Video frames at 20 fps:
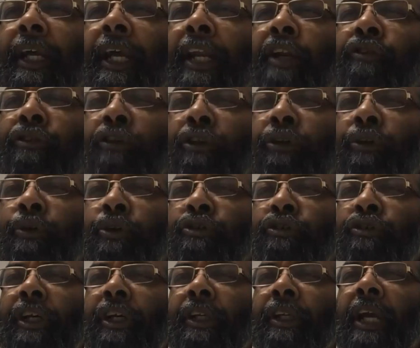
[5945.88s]

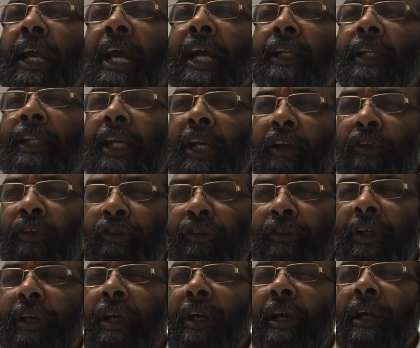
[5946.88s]
institution it
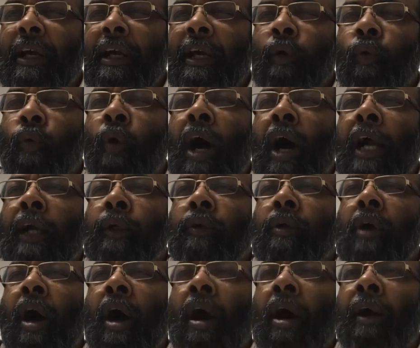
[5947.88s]
is, what
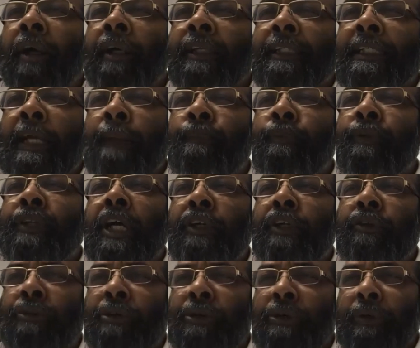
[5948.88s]
God
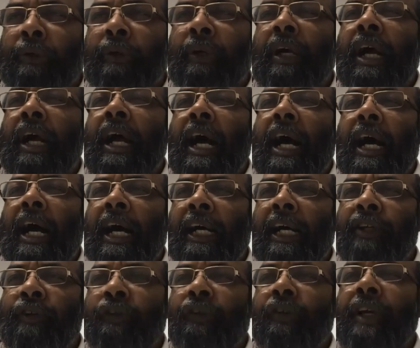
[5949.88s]
gifted to
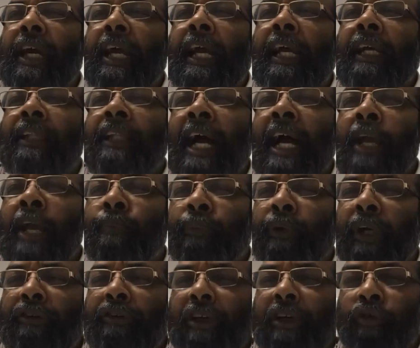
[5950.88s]
us in thy
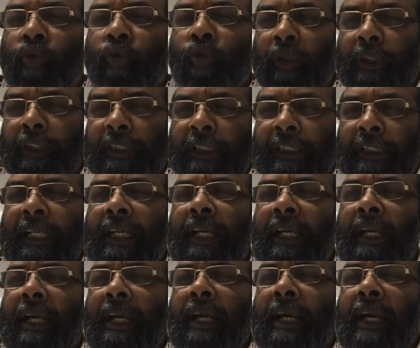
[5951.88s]
precious word.
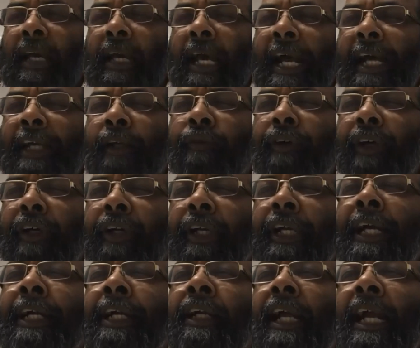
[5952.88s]
And we
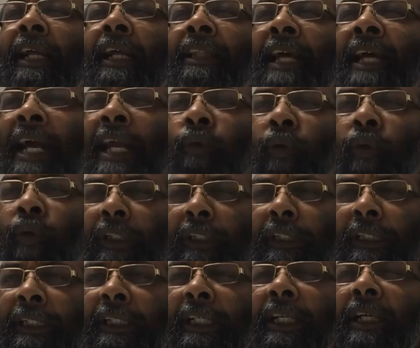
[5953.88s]
read in thy
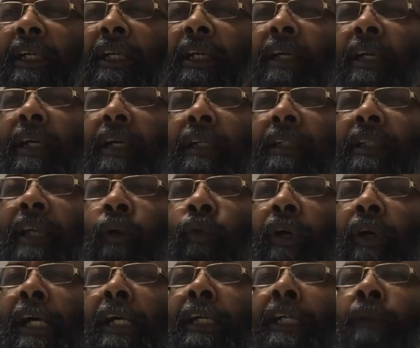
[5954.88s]
word, the
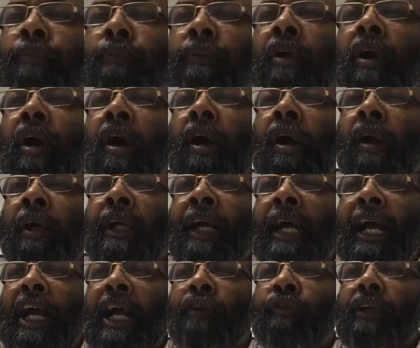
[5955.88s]
word of God
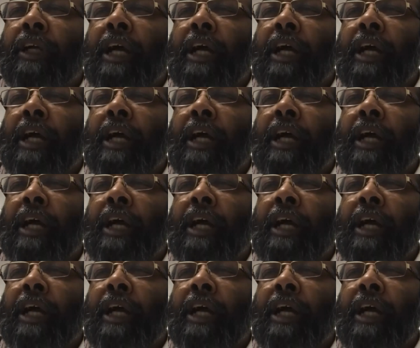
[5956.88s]
has